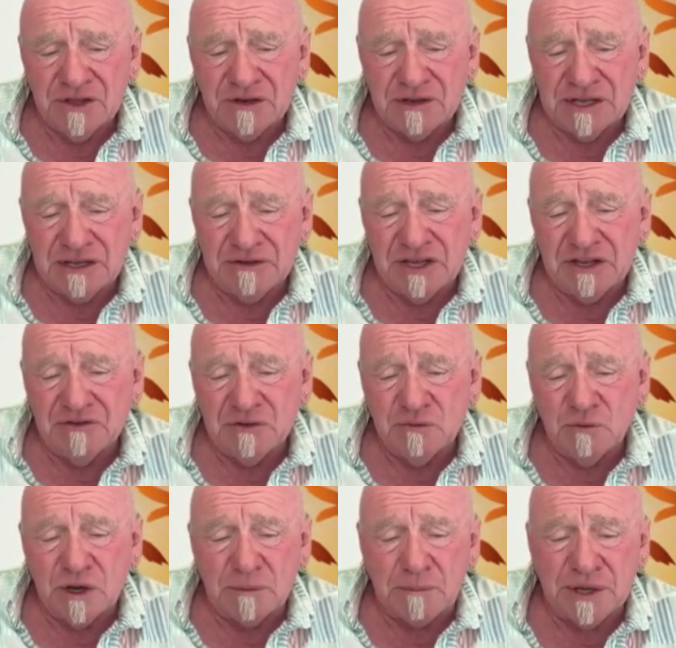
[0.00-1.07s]

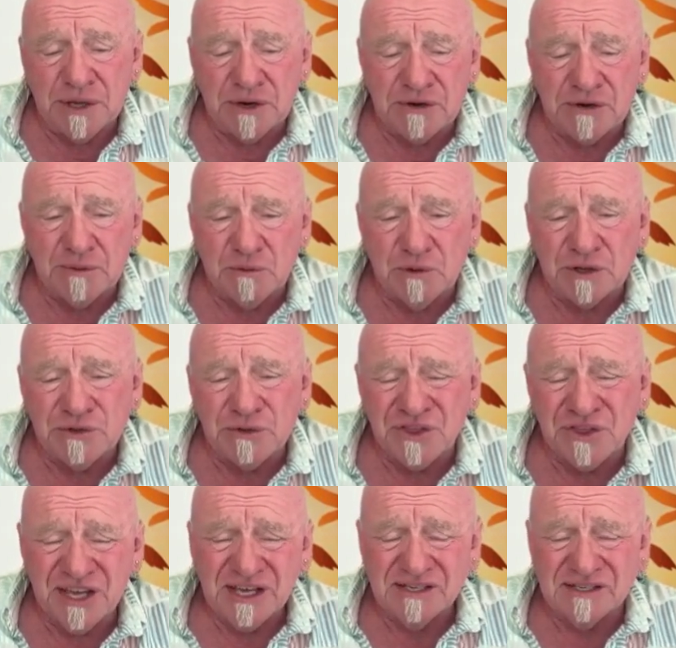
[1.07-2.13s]
Even what appeared to be what you
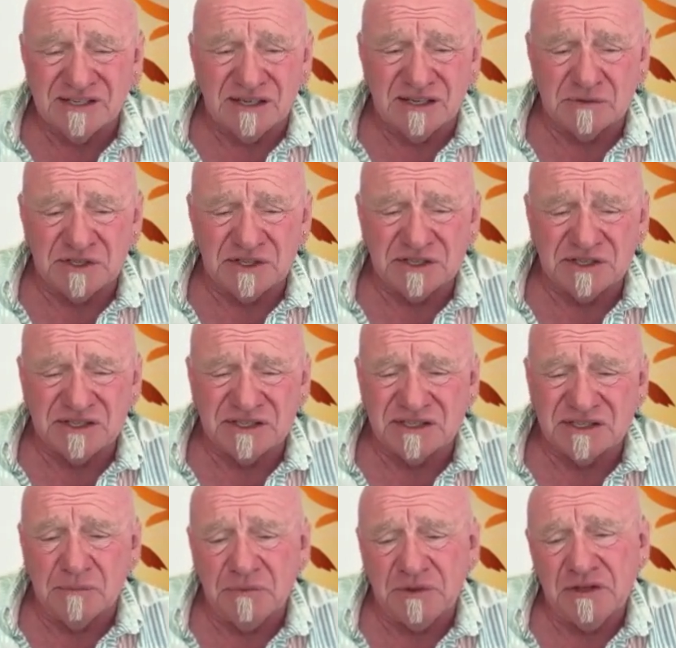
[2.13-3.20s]
think is substance
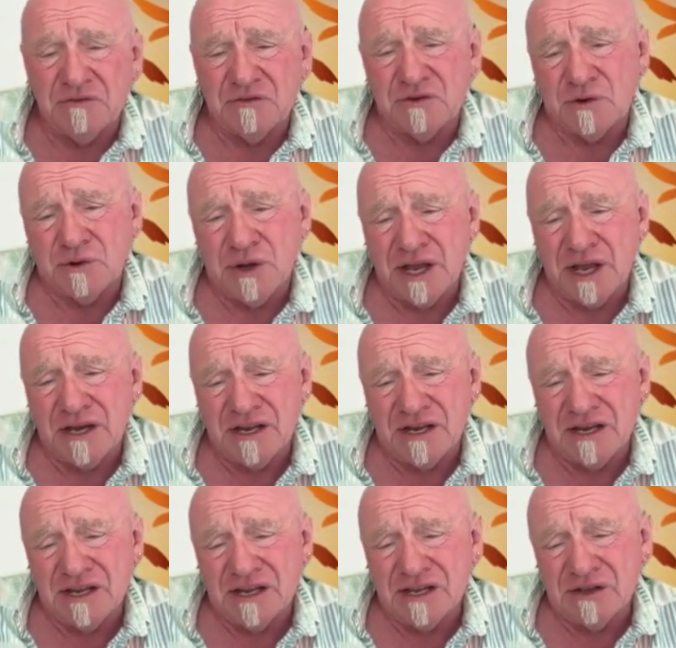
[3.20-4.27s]
is something you've
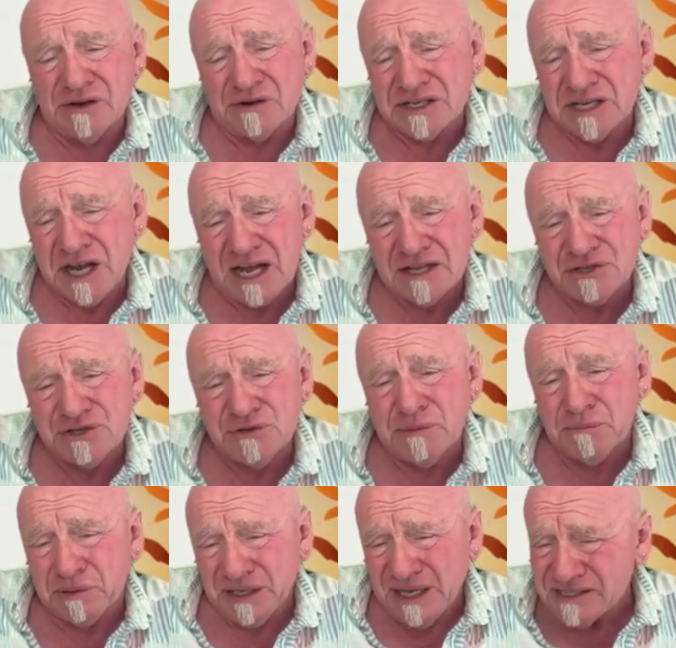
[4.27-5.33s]
created, you're attached to
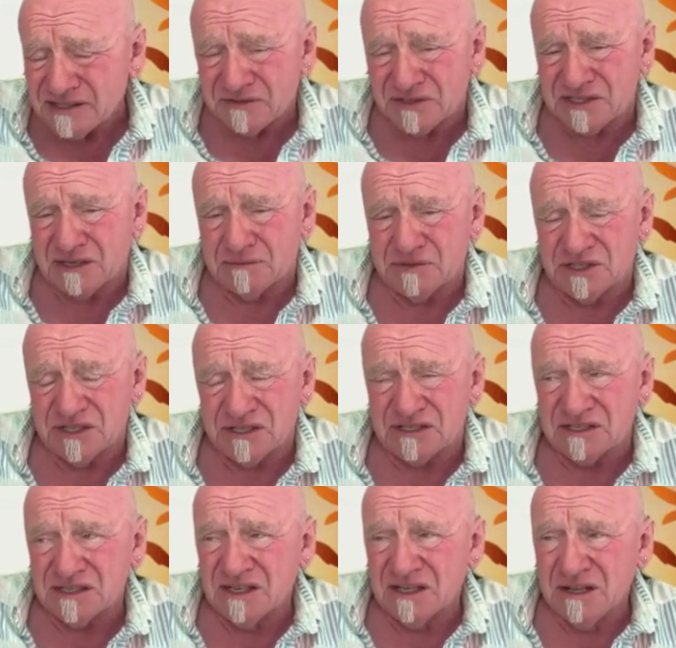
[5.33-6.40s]
in place of
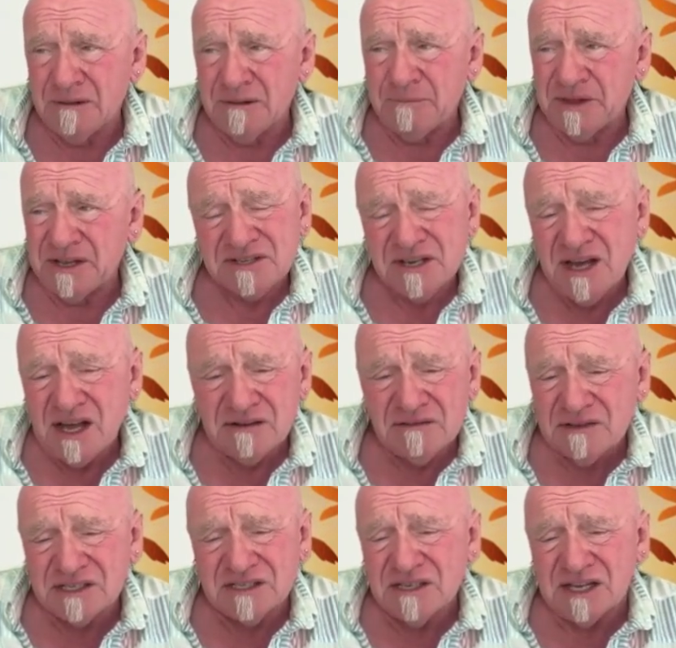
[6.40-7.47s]
substance. It's not
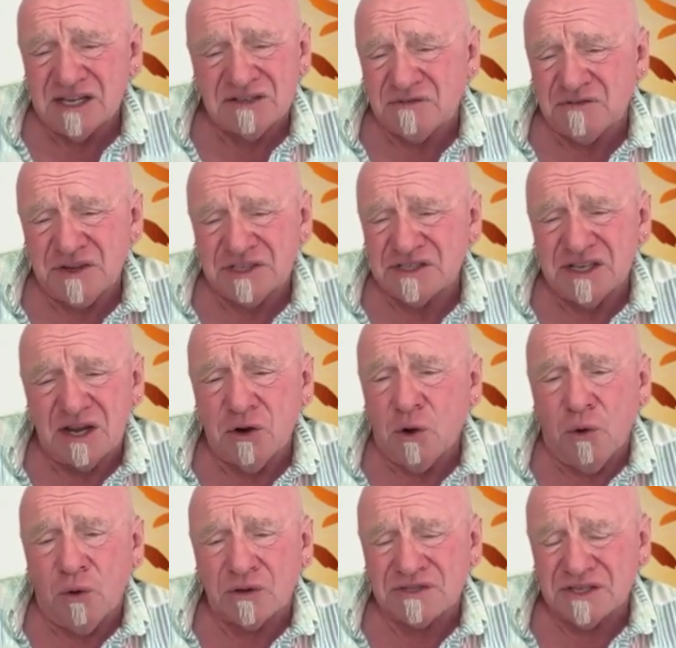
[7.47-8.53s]

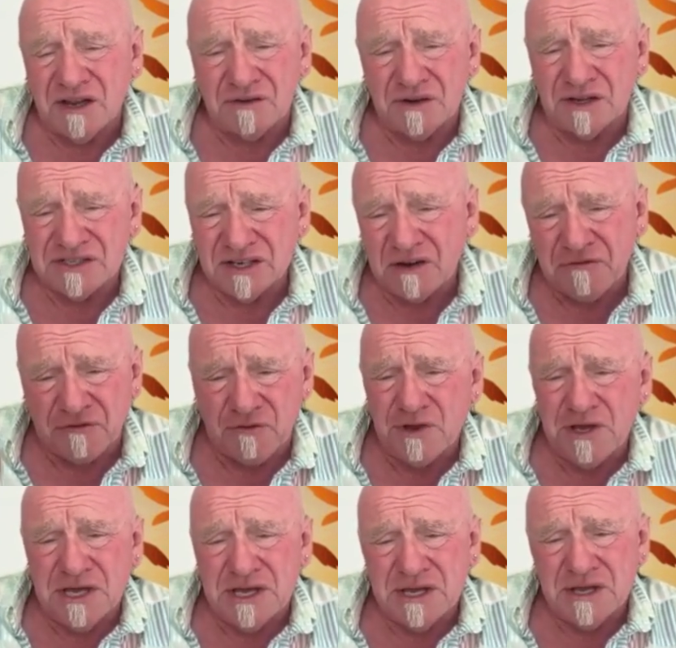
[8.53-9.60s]
whole. It's not
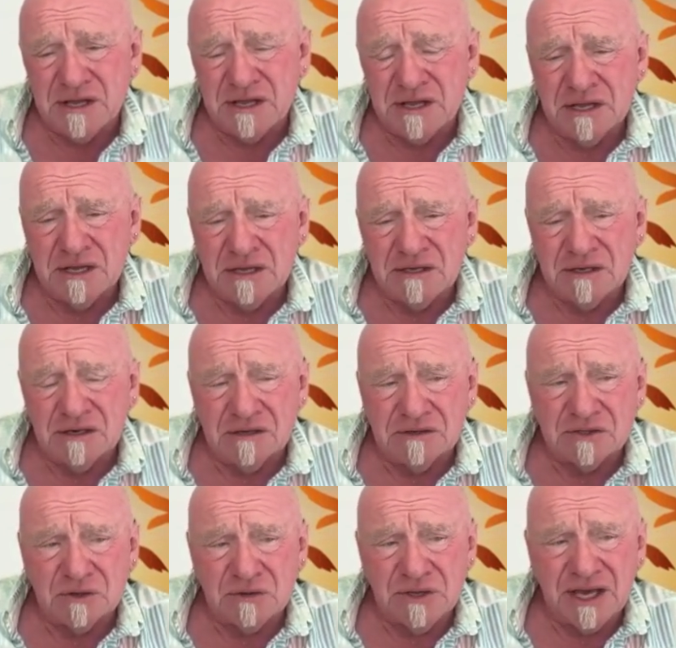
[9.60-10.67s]
free,
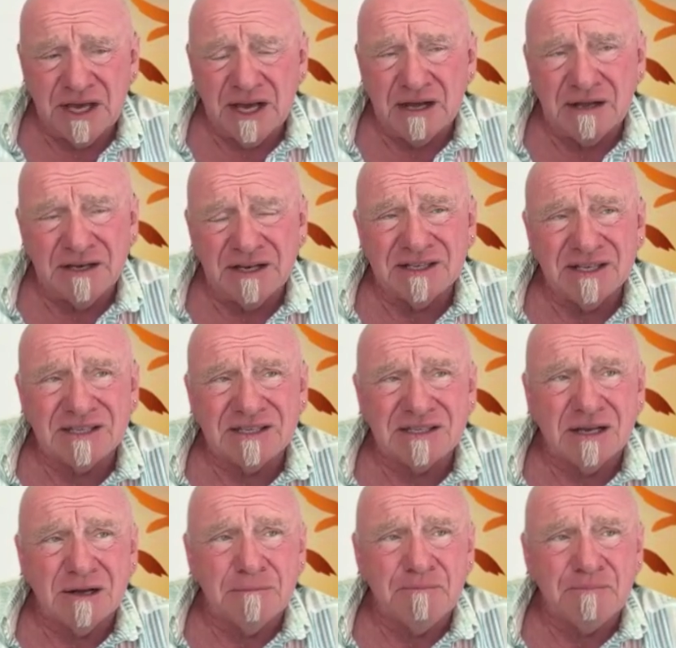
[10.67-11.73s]
so yeah. And
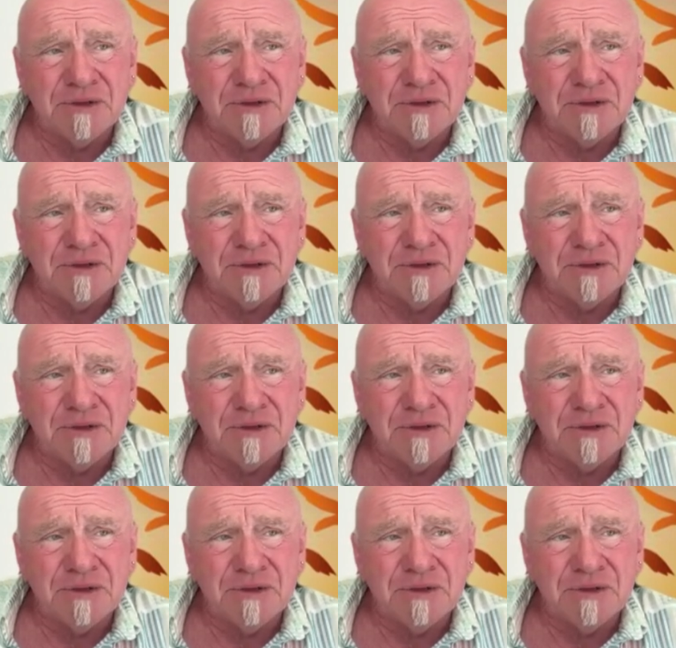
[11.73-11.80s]
it's